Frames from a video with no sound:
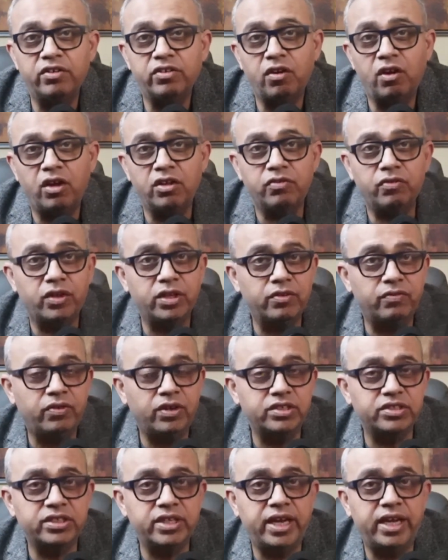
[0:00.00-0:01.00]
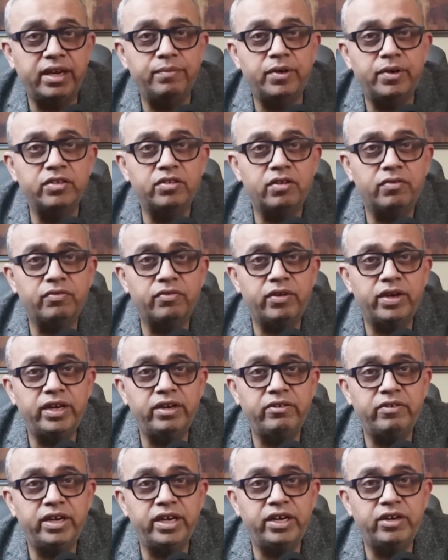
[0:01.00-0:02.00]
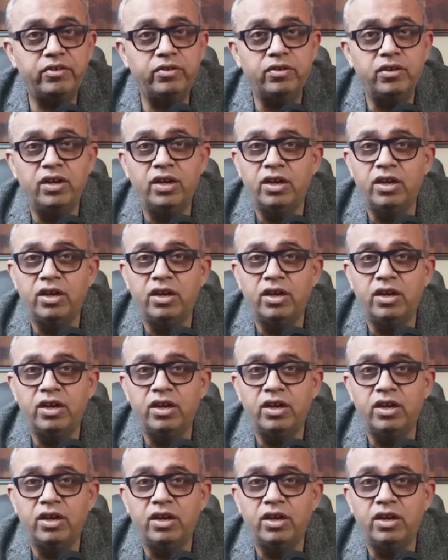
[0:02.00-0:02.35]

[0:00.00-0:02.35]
loss for the first 9 months of 2022.